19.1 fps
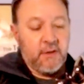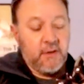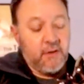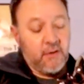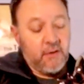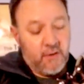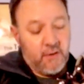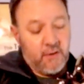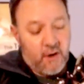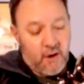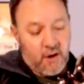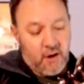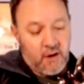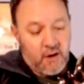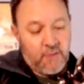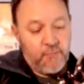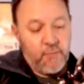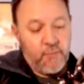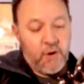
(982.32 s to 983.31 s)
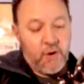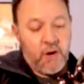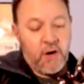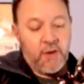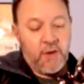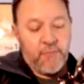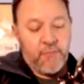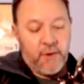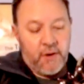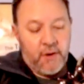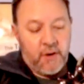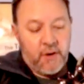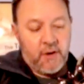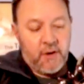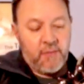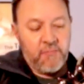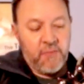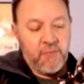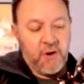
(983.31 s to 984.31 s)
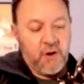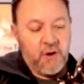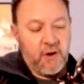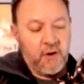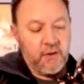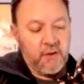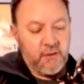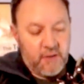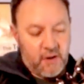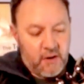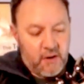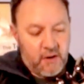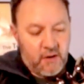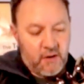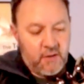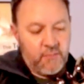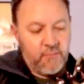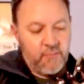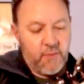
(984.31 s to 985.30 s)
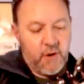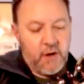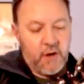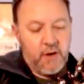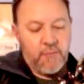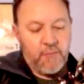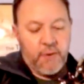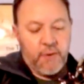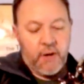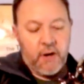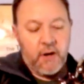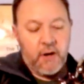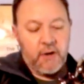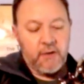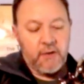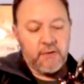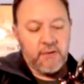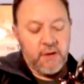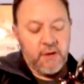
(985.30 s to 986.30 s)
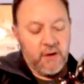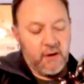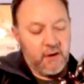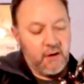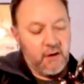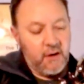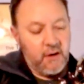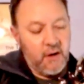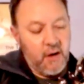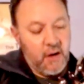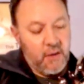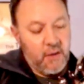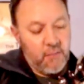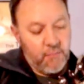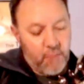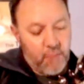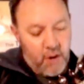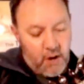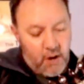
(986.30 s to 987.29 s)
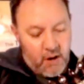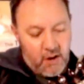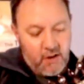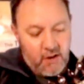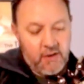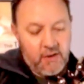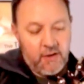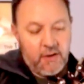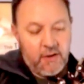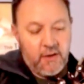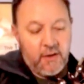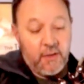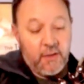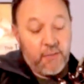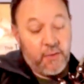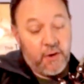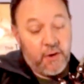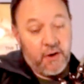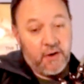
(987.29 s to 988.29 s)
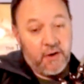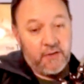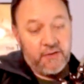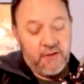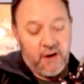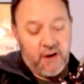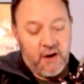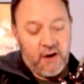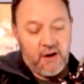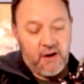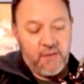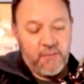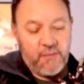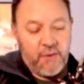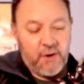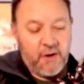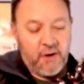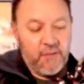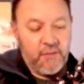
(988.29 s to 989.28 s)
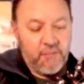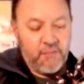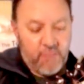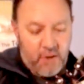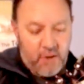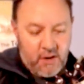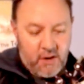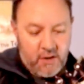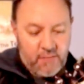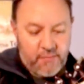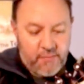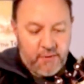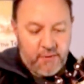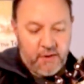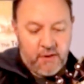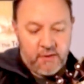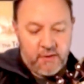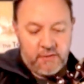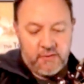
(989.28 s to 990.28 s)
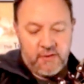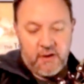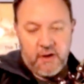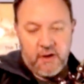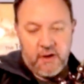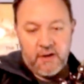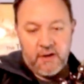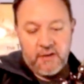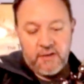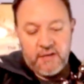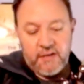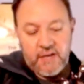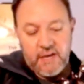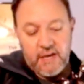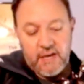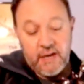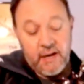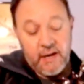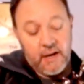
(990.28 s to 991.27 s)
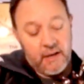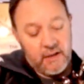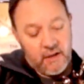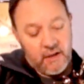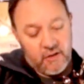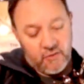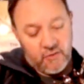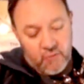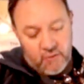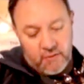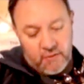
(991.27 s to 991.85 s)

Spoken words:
Ga, ma, pa, ma, ga, ma, pa, da, ma, pa, da, pa, ma, pa, da, ni. Last one.